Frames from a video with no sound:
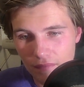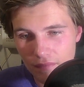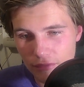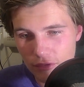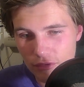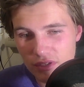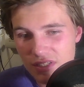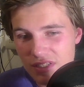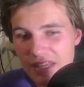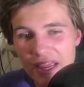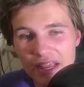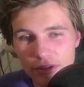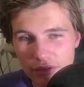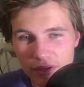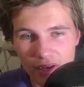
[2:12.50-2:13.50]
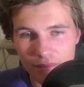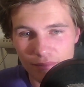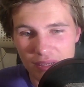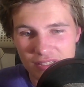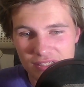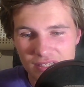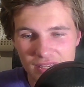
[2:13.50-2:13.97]
Chris Taylor got a
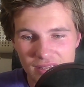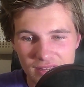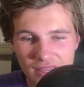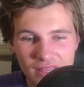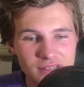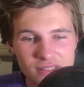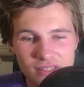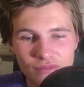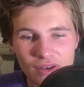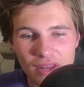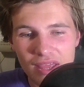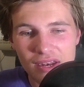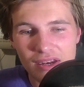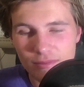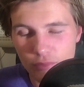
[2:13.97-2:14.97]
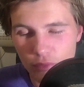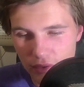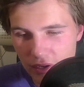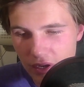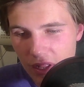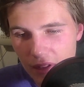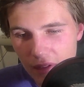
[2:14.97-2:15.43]
base hit. He doesn't even hit anymore.
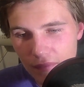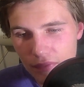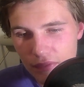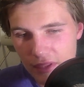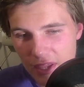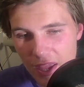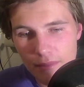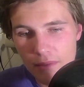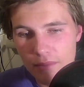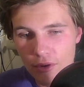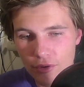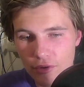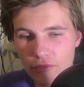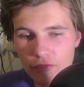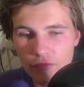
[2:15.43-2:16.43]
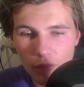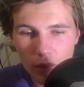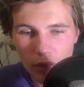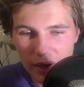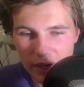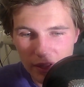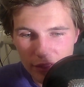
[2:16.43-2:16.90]
Yamamoto, 4
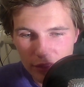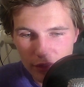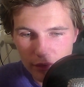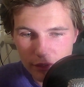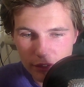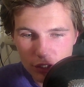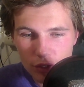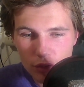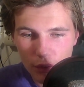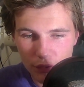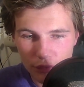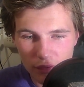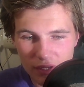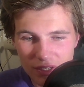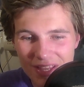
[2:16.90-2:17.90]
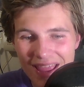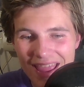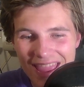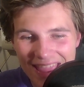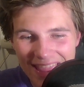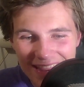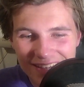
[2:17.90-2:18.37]
1/3, 2 earned runs,
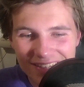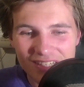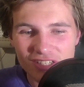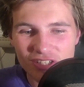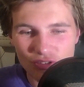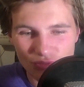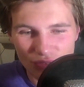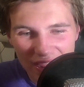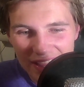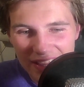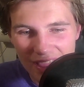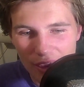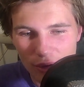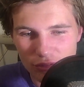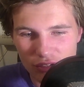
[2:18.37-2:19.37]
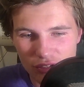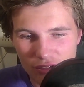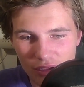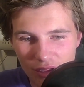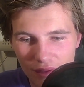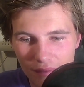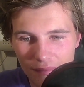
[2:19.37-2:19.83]
8 strikeouts.
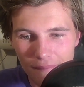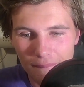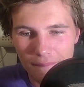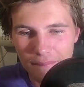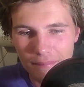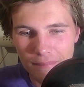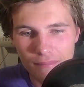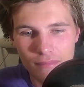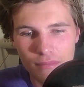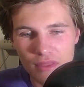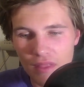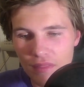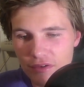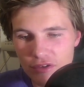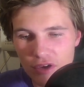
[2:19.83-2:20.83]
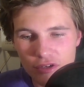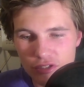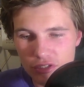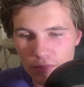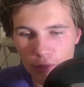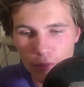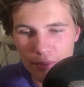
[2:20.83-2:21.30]
And the Dodgers
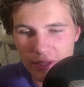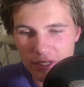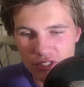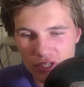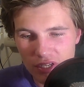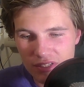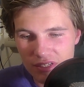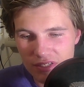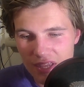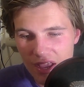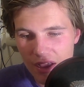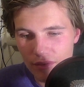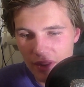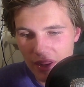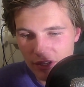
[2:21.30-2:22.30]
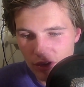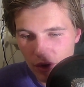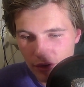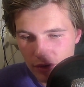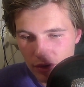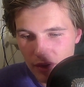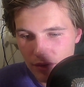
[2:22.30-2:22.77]
bullpen shuts it down.
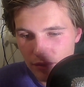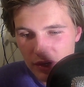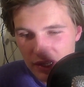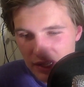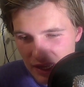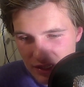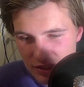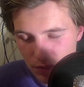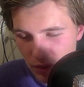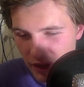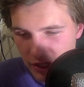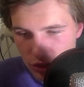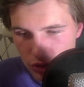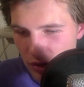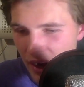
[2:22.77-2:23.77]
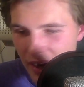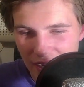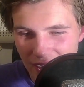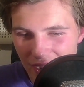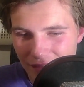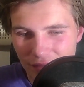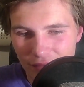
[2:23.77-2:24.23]
Edgardo Henriquez, Blake
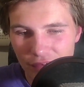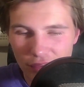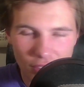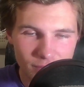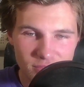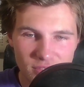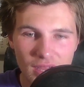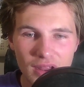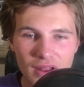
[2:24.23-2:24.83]
Treinen, Evan Phillips.